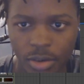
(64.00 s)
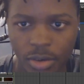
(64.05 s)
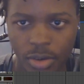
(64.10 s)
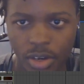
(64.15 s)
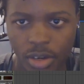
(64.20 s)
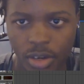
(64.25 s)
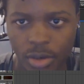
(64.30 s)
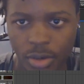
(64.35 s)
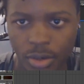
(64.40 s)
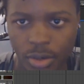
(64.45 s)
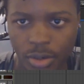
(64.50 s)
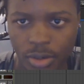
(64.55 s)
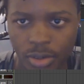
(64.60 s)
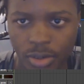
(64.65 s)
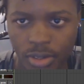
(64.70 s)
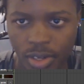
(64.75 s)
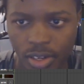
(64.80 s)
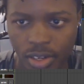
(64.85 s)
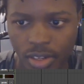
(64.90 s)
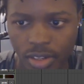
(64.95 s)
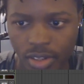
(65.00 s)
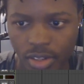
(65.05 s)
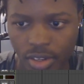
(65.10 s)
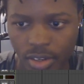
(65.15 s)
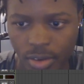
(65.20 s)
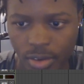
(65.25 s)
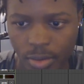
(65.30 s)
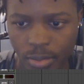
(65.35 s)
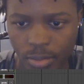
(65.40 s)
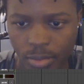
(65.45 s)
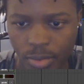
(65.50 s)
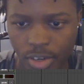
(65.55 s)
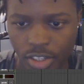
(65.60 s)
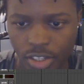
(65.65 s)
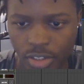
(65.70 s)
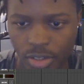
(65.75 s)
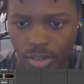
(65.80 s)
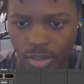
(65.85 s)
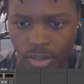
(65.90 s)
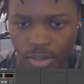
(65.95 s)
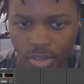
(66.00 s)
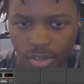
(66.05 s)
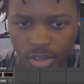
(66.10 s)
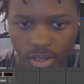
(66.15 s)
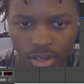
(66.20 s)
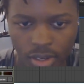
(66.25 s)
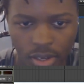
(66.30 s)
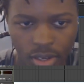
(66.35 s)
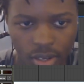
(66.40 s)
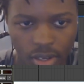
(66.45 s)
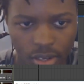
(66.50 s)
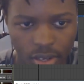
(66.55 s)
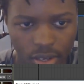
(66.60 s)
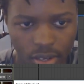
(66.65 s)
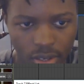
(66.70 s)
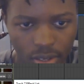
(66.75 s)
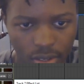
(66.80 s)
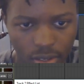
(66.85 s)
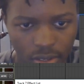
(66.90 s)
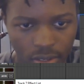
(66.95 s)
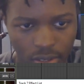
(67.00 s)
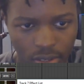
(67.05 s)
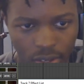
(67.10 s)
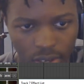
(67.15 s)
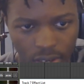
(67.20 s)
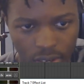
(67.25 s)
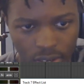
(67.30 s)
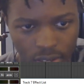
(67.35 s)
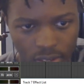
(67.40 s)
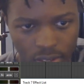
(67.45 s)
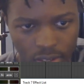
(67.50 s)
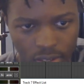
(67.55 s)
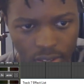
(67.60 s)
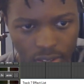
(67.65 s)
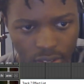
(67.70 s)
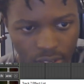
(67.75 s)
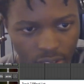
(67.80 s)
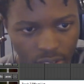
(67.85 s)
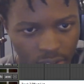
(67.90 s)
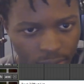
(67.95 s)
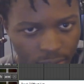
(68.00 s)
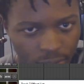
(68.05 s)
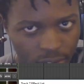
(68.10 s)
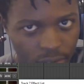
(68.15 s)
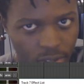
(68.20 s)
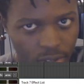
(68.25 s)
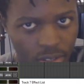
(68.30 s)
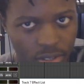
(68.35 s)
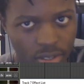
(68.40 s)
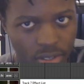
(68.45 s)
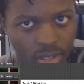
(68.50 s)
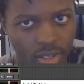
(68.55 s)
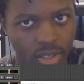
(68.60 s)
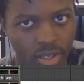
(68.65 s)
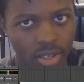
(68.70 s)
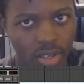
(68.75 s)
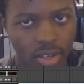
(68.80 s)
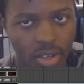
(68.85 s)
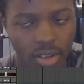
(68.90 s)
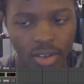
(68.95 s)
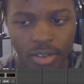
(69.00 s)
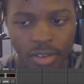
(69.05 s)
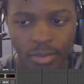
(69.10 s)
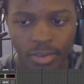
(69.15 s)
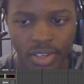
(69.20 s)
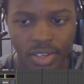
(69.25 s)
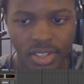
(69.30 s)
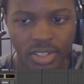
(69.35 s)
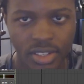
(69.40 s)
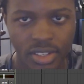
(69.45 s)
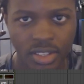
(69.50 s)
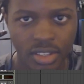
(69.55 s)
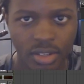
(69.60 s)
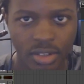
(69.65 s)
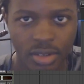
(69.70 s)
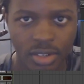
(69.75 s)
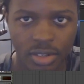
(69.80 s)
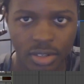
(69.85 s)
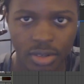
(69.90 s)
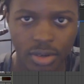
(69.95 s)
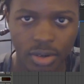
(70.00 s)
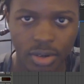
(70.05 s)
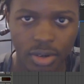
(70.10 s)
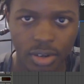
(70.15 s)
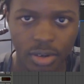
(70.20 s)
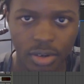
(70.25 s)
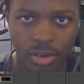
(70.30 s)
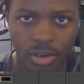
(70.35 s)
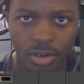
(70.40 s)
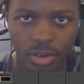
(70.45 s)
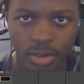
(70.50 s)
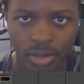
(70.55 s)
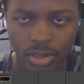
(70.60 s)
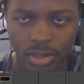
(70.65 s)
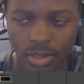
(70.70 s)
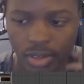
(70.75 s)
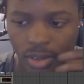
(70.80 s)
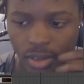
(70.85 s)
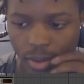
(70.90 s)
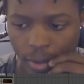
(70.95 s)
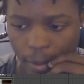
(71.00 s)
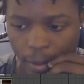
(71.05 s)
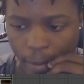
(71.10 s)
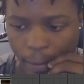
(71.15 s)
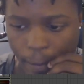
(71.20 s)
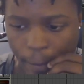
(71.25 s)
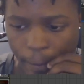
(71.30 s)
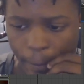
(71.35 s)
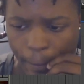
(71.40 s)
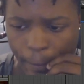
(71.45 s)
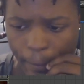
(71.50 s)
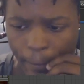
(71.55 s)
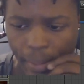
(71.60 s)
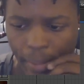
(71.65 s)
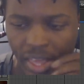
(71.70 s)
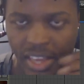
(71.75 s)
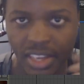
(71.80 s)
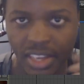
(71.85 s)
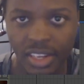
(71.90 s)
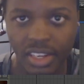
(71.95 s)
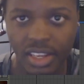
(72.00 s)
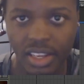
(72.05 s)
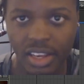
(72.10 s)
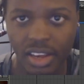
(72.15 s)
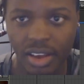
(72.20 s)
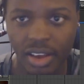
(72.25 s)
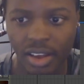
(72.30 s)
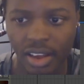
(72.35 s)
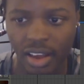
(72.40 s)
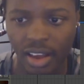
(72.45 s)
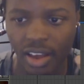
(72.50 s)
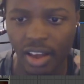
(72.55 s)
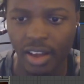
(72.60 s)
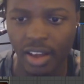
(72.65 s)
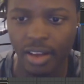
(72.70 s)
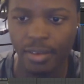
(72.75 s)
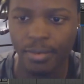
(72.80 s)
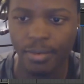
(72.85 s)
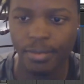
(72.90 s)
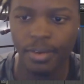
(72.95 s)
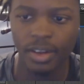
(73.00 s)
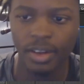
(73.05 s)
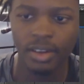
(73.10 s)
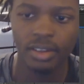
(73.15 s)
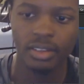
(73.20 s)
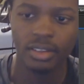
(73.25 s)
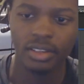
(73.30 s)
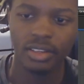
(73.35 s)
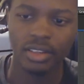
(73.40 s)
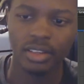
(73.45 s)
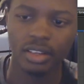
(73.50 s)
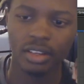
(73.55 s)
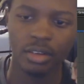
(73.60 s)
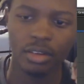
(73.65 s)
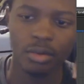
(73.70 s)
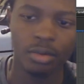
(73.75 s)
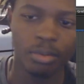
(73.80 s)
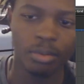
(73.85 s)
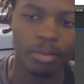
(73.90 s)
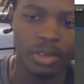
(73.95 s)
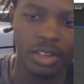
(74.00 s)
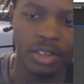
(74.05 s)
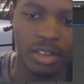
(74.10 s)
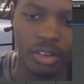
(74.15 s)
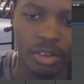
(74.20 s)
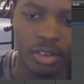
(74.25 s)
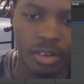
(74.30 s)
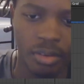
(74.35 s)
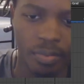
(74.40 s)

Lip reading: how to use like the compressors and the other various VSTs you need to know how to use. And I felt it would be,